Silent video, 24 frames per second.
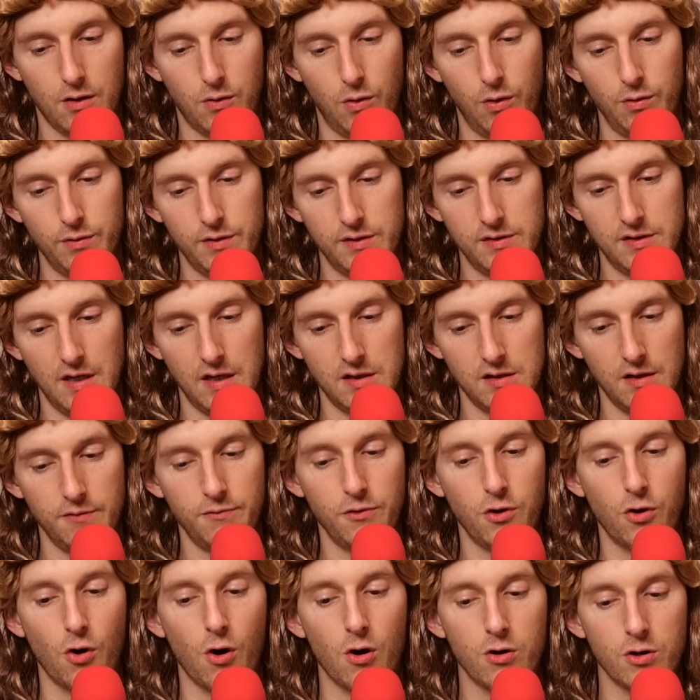the quote that says, "If
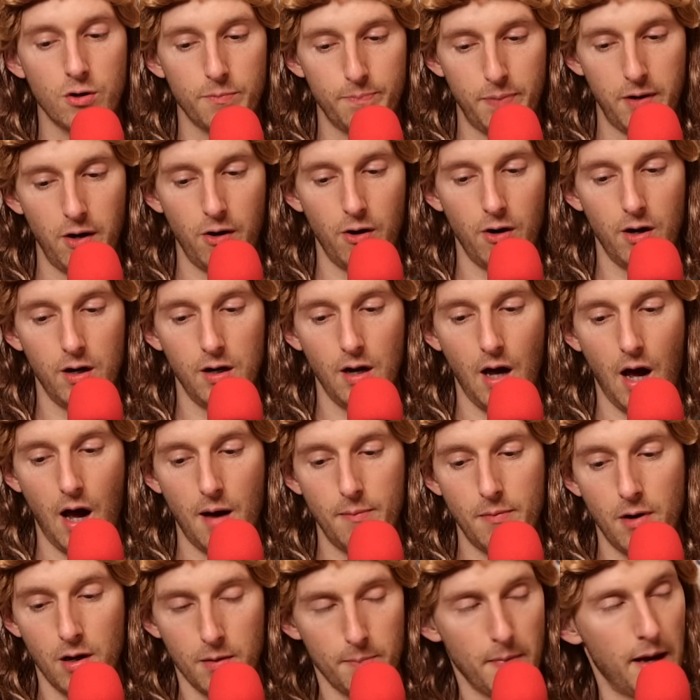you're on your period,
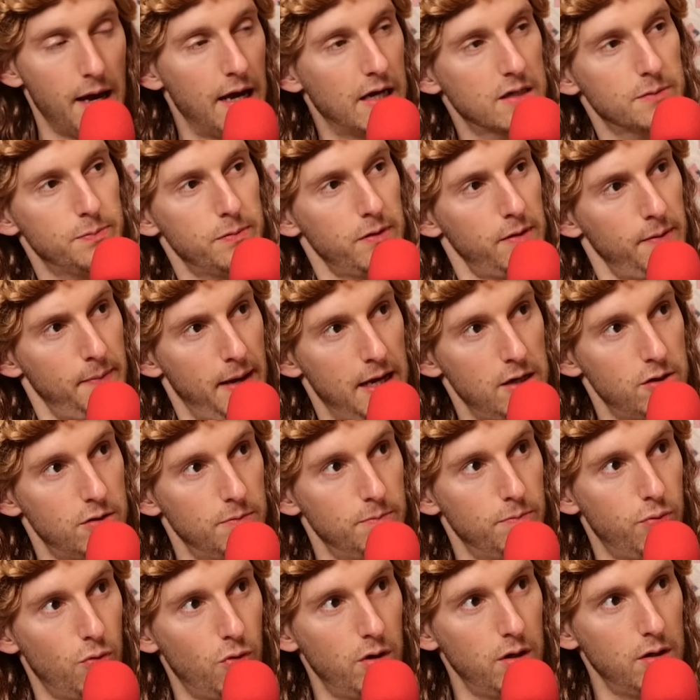I'm on my
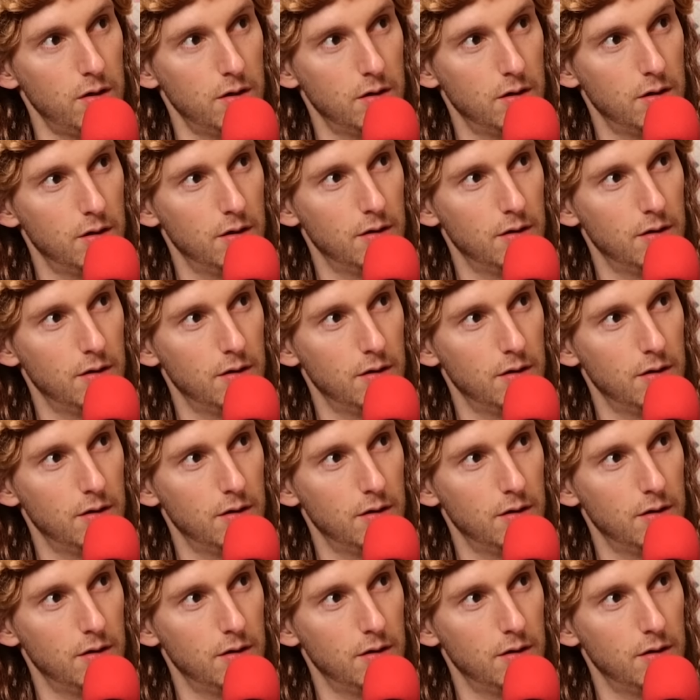exclamation point"?